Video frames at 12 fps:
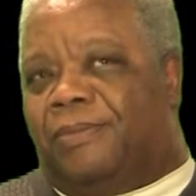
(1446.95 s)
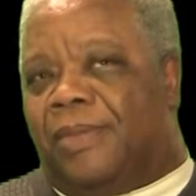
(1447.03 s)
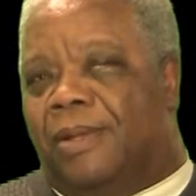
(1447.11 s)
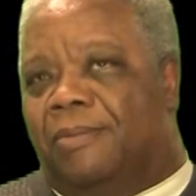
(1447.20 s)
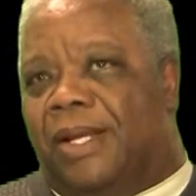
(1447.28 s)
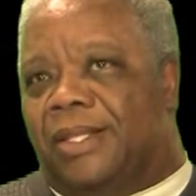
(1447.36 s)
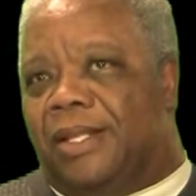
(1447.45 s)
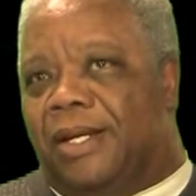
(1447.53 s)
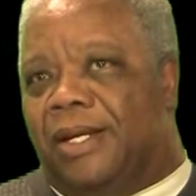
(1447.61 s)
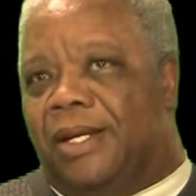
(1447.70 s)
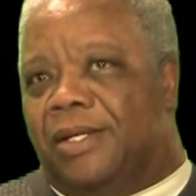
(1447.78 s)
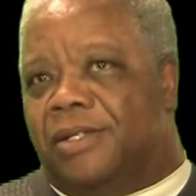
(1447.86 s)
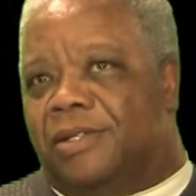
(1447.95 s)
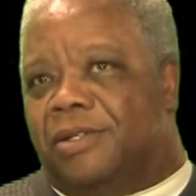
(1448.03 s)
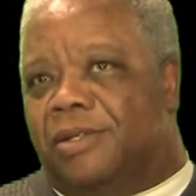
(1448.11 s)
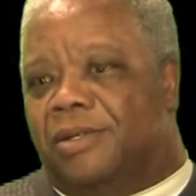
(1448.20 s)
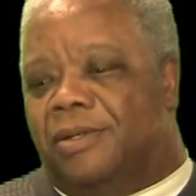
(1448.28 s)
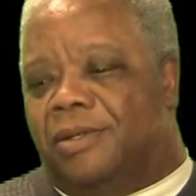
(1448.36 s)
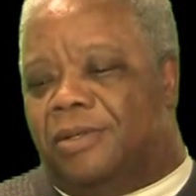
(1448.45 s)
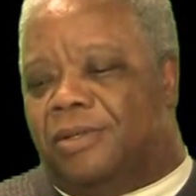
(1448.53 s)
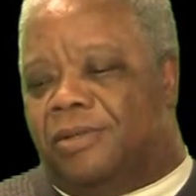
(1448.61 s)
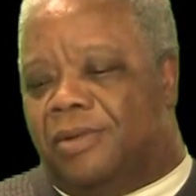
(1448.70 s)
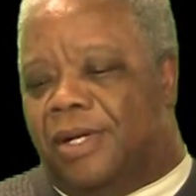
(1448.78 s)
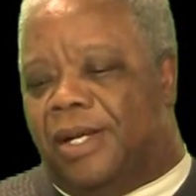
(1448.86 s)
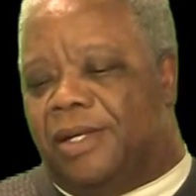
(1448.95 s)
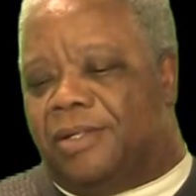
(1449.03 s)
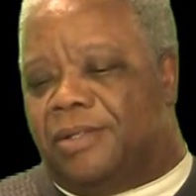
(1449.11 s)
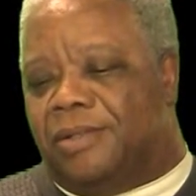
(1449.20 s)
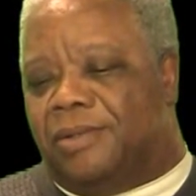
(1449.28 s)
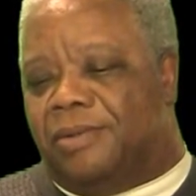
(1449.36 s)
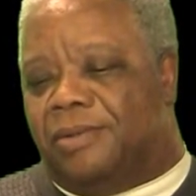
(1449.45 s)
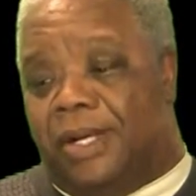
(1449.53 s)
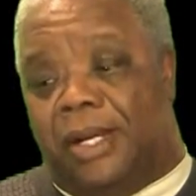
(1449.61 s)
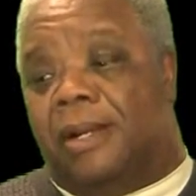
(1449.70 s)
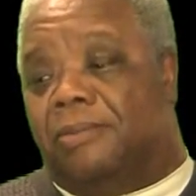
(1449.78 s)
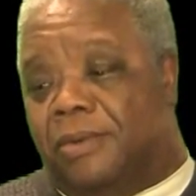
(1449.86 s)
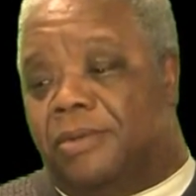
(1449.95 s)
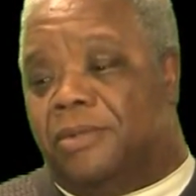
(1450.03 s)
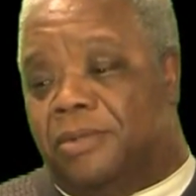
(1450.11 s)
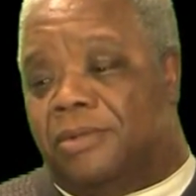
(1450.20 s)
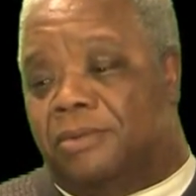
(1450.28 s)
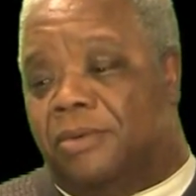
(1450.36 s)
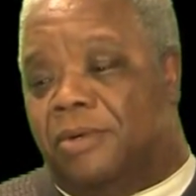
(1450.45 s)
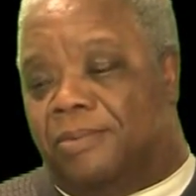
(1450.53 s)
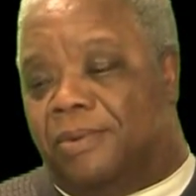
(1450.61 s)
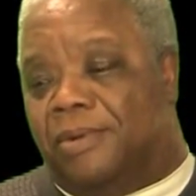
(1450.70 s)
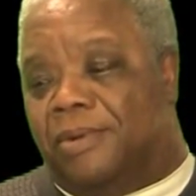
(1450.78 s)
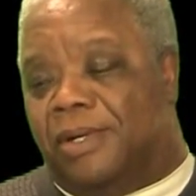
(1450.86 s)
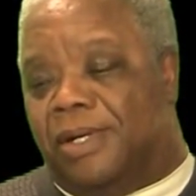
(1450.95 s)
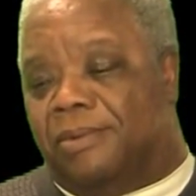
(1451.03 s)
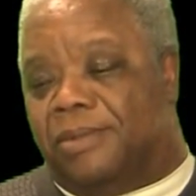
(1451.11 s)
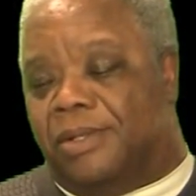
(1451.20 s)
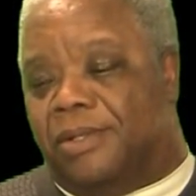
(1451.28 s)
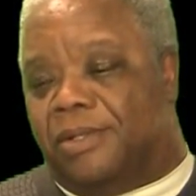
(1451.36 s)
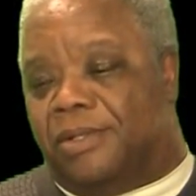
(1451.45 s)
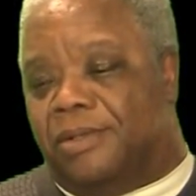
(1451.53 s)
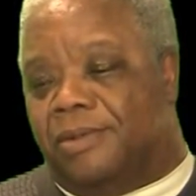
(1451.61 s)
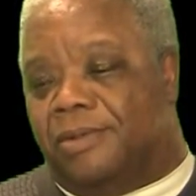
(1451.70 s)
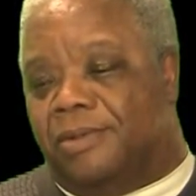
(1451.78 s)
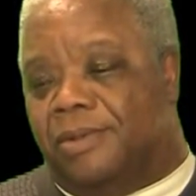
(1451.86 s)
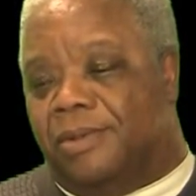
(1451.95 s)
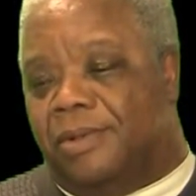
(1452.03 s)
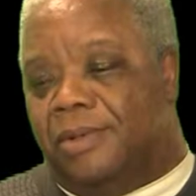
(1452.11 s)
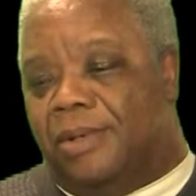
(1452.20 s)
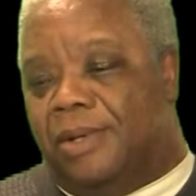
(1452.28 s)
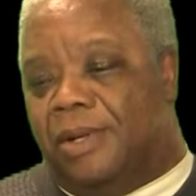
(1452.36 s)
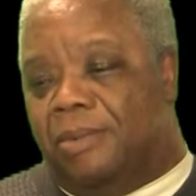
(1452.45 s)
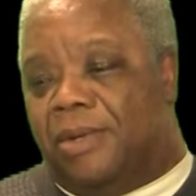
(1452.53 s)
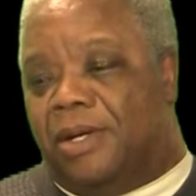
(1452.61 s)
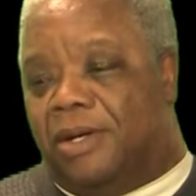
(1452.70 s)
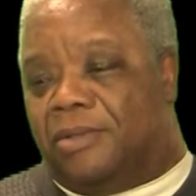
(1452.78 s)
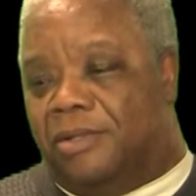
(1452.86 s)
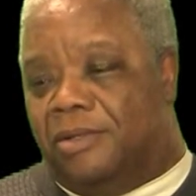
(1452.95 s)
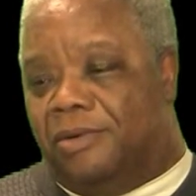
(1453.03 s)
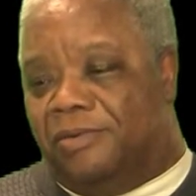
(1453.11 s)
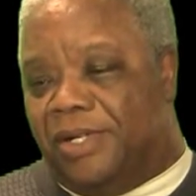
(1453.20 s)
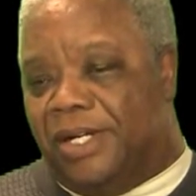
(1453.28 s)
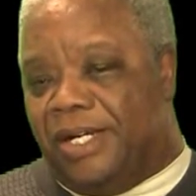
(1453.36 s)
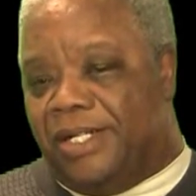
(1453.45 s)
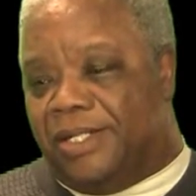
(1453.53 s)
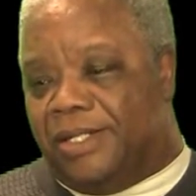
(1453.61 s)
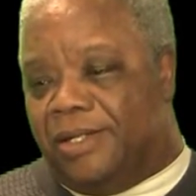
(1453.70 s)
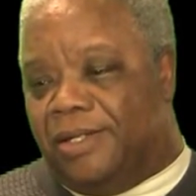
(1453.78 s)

my thing is trying to, and I'm going to do some more programs here too, because Louisville needs it.